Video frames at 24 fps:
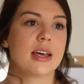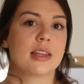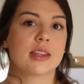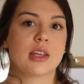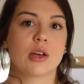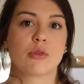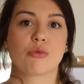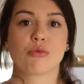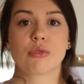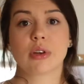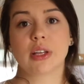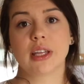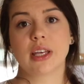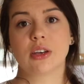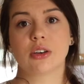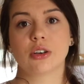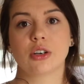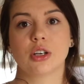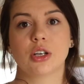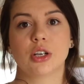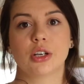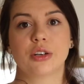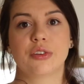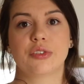they're really
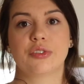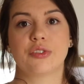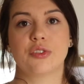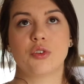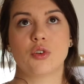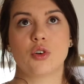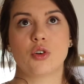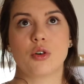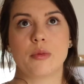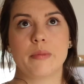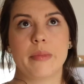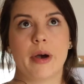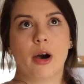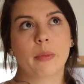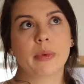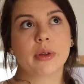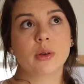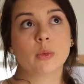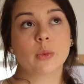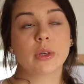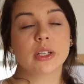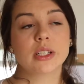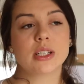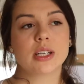good for
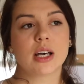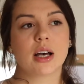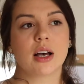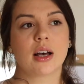Melbourne winter.